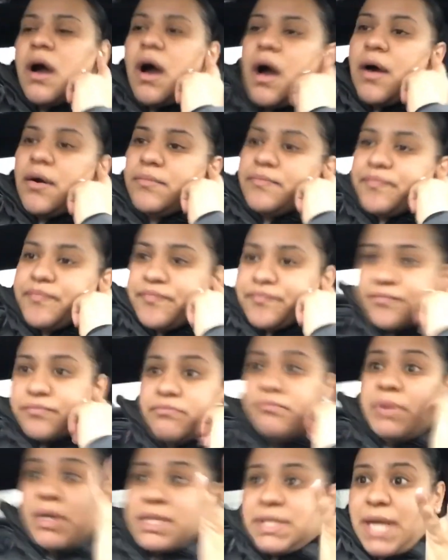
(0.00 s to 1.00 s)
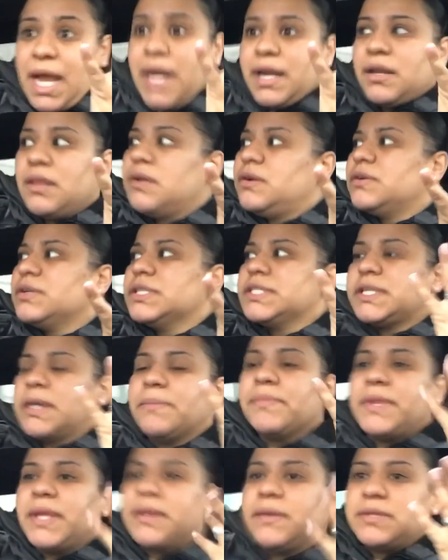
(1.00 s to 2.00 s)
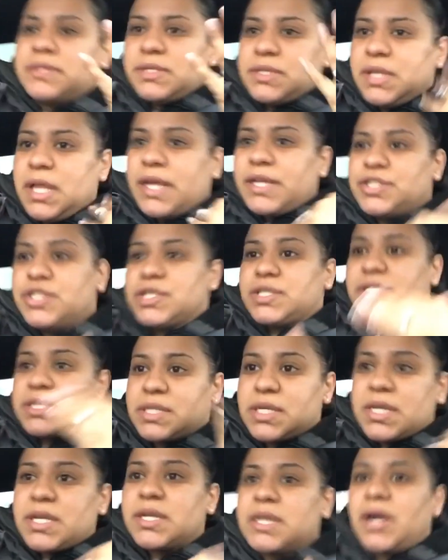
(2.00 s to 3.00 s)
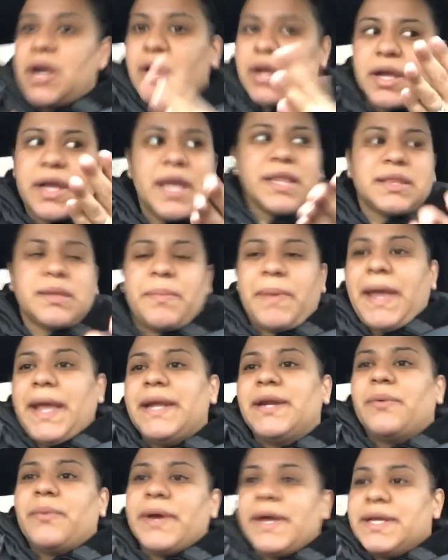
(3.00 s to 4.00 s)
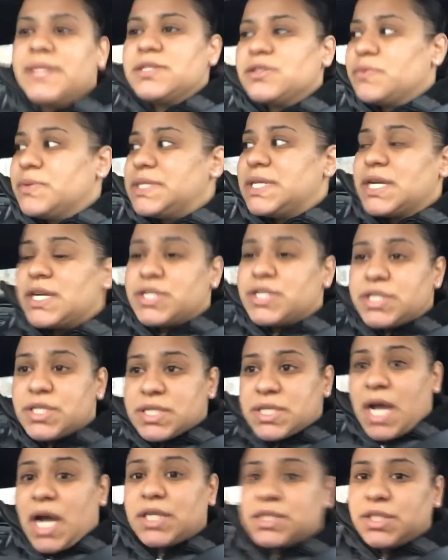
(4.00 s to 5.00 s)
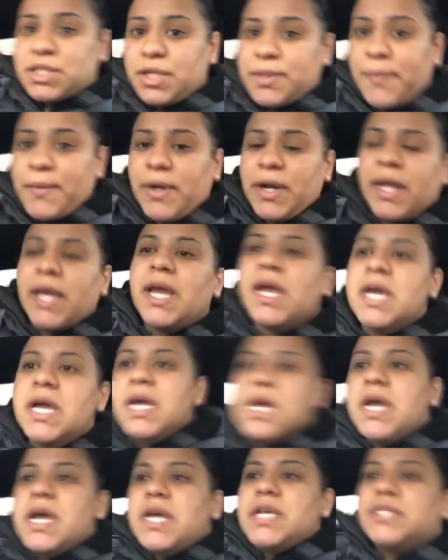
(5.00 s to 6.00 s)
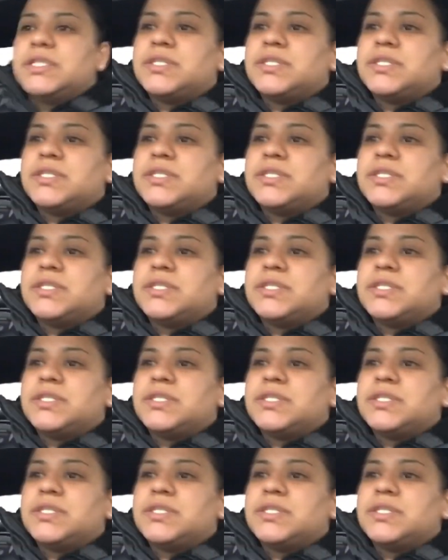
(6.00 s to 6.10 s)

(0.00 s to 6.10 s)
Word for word: Um, but Tylenol or something to like just get the pain away until we take her to the doctor in the morning.